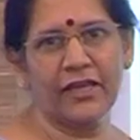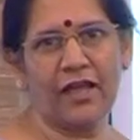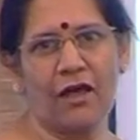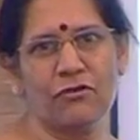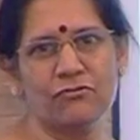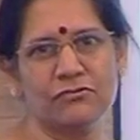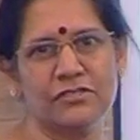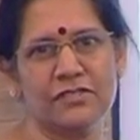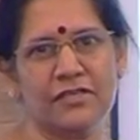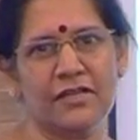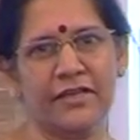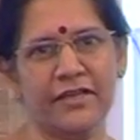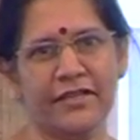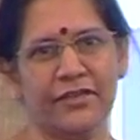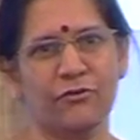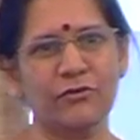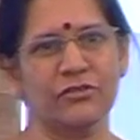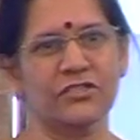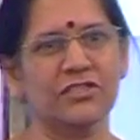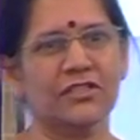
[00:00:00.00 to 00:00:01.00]
Council,
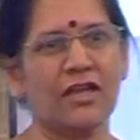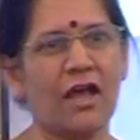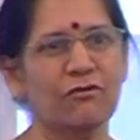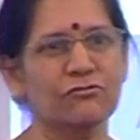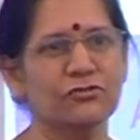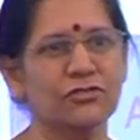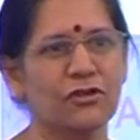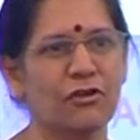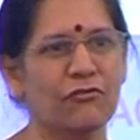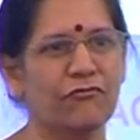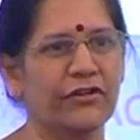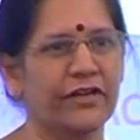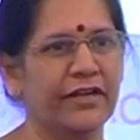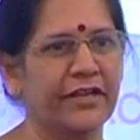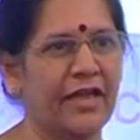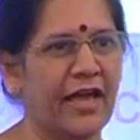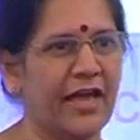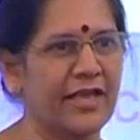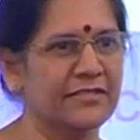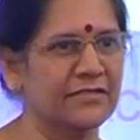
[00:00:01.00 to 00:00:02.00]
Innovation Council of
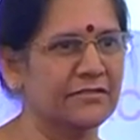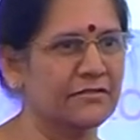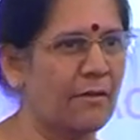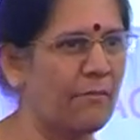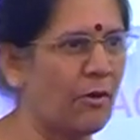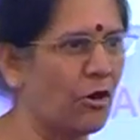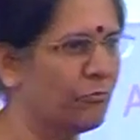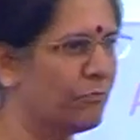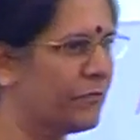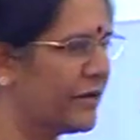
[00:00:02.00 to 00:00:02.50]
India is about